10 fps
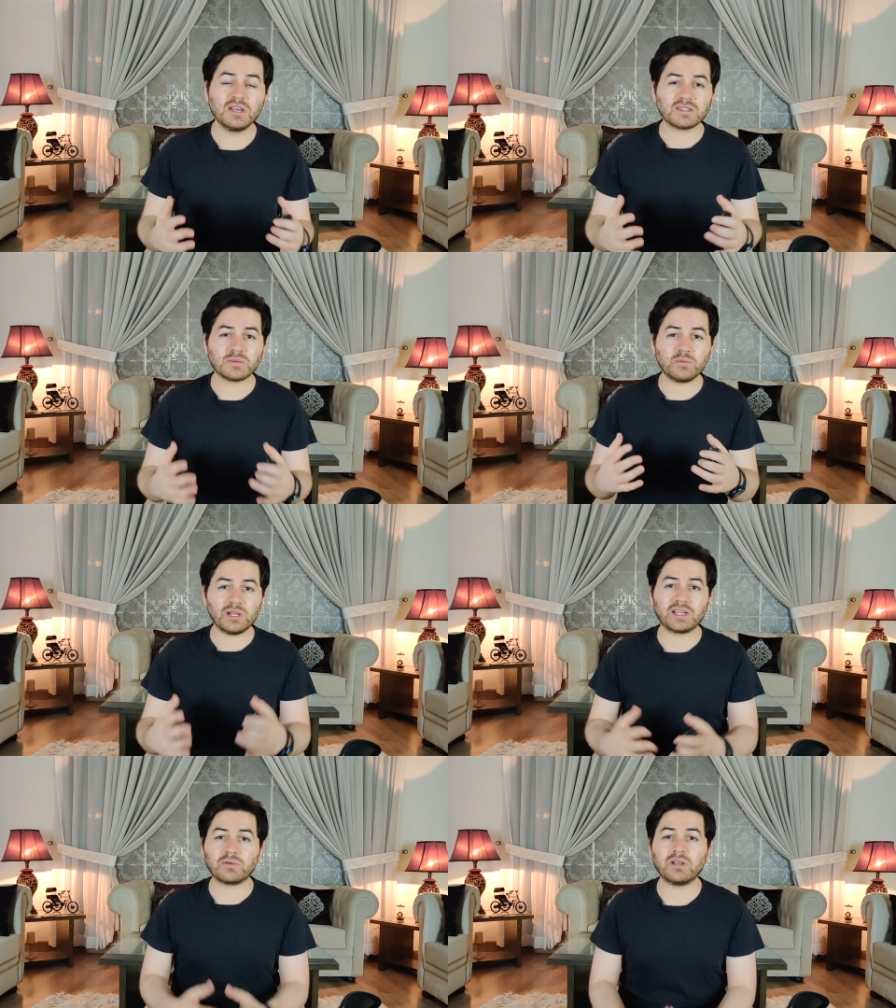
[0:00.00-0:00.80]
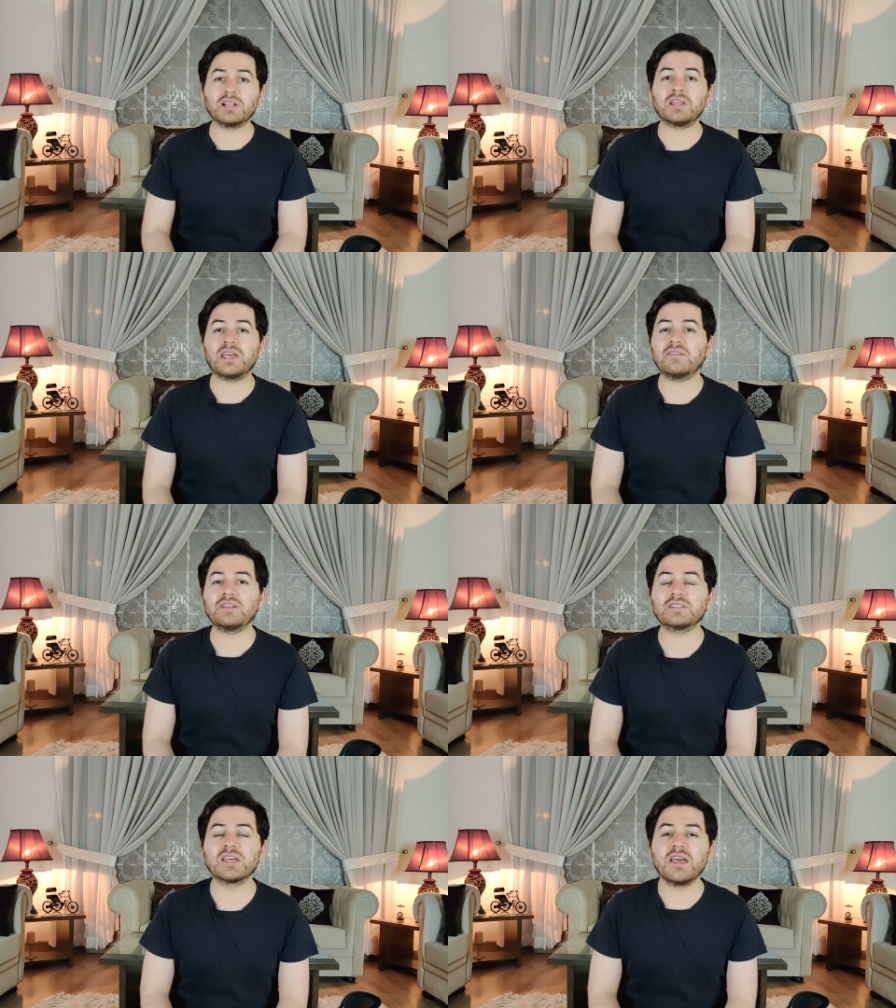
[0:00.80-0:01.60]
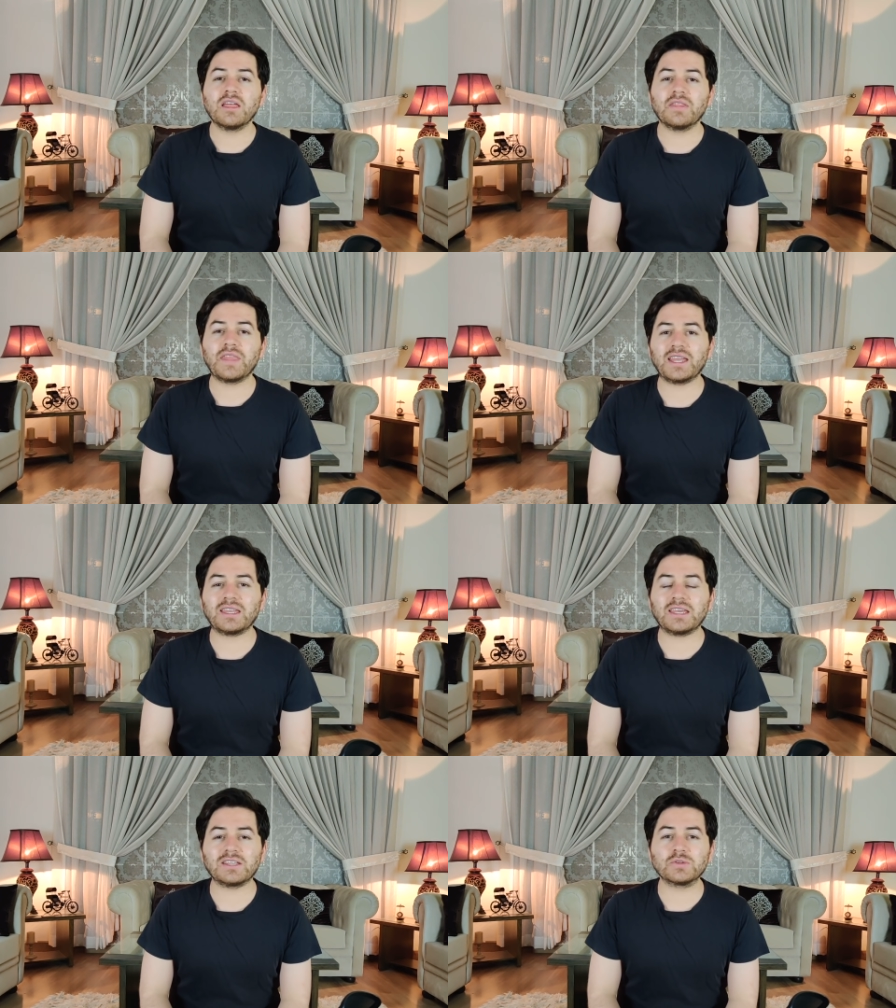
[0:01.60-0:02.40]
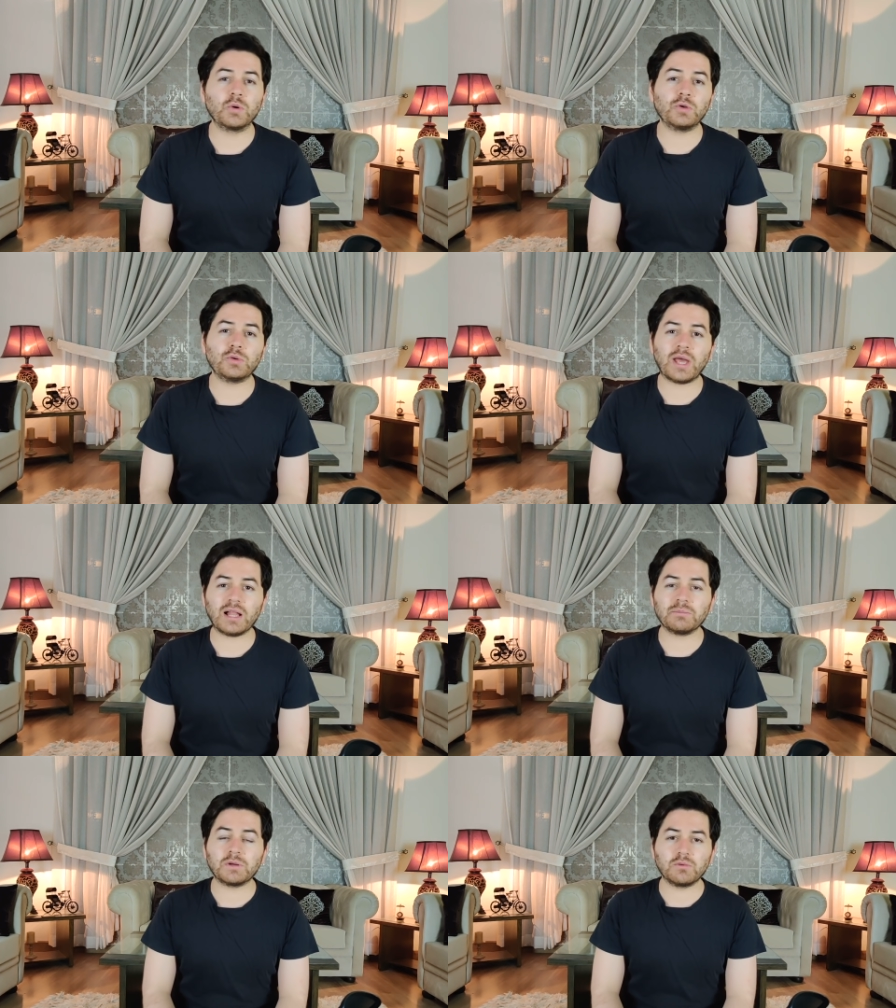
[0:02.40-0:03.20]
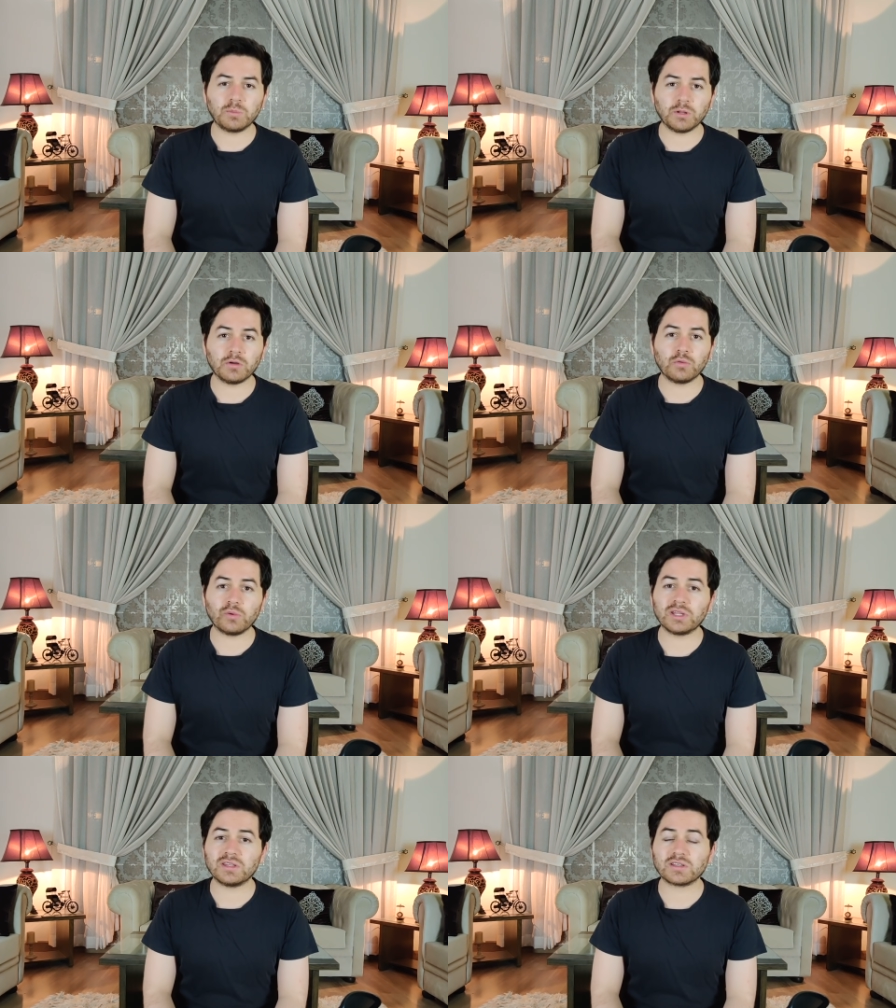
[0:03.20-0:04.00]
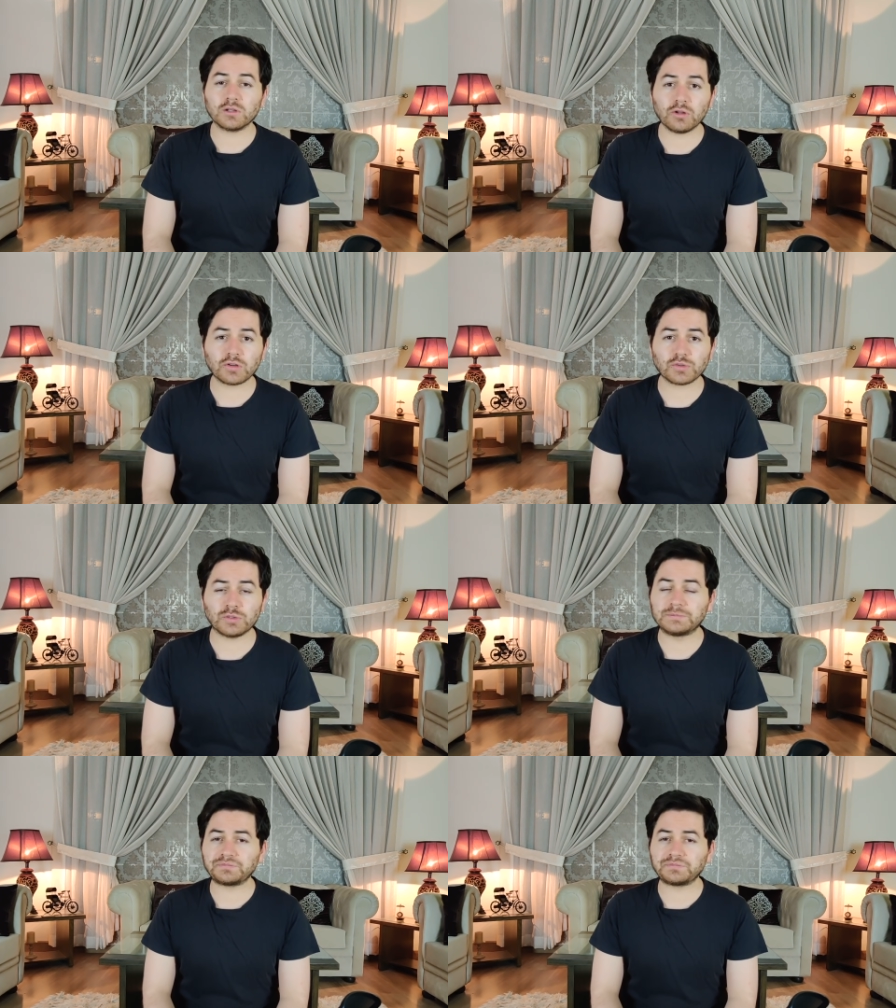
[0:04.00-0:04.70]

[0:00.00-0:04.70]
some really critical evidence that is going to help Ripple win this lawsuit.